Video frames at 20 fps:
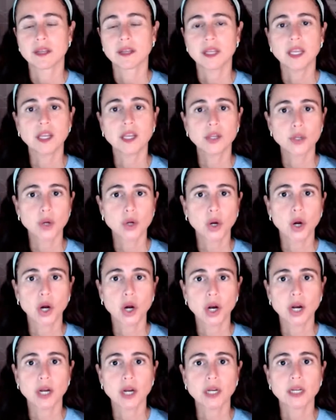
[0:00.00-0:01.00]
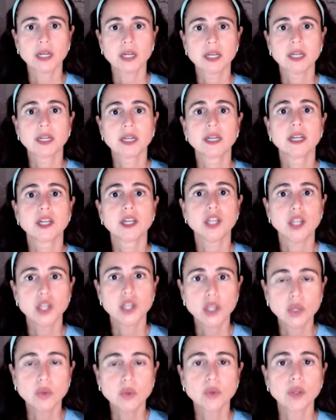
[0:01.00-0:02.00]
in your heart.
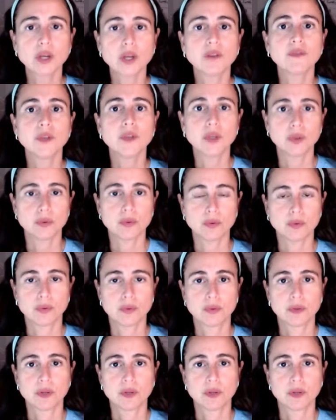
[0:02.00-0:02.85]
You love you.